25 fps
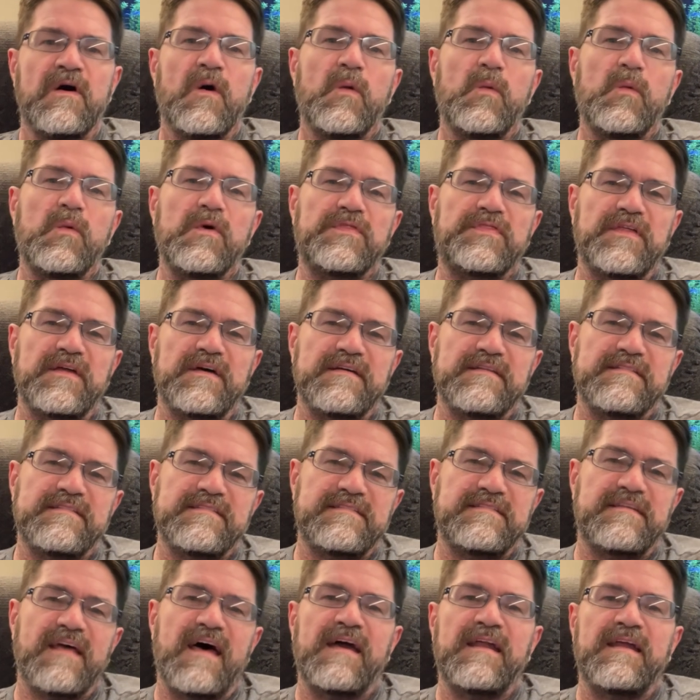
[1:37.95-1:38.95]
with the
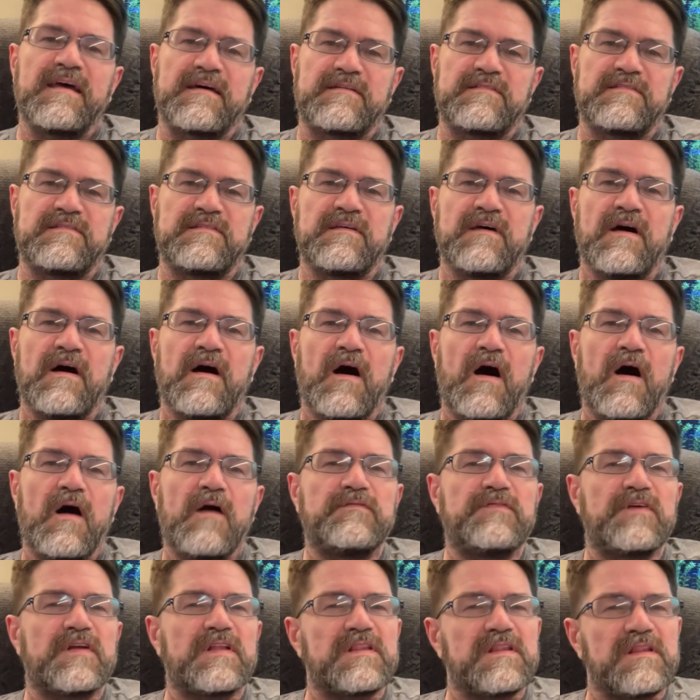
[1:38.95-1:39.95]
aesthetics
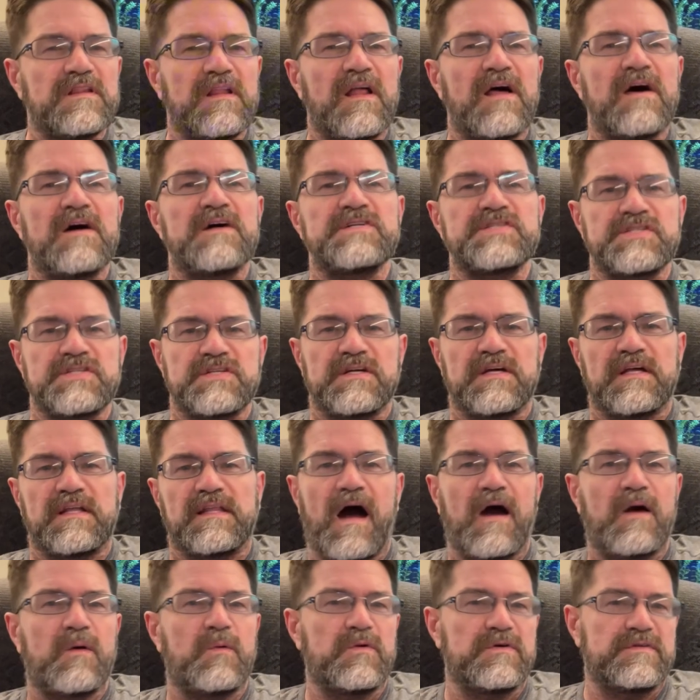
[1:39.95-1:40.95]
of a lush
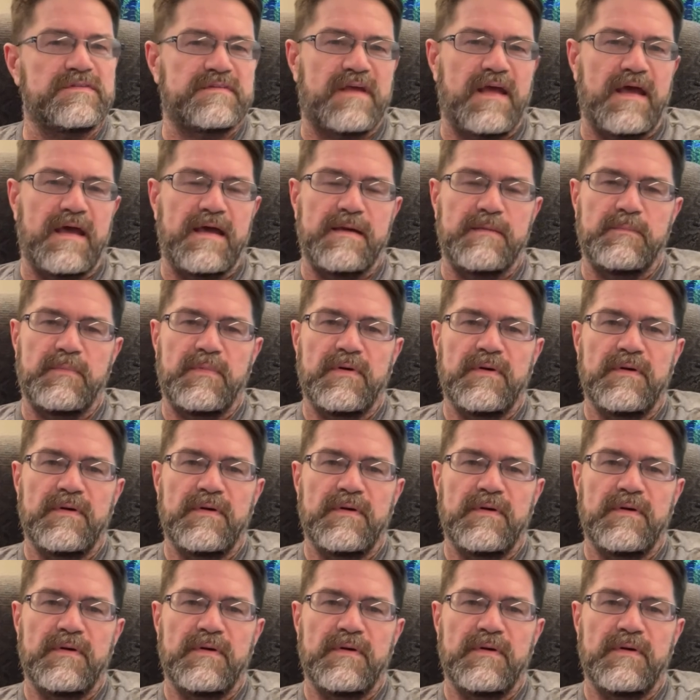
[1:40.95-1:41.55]
aquascape?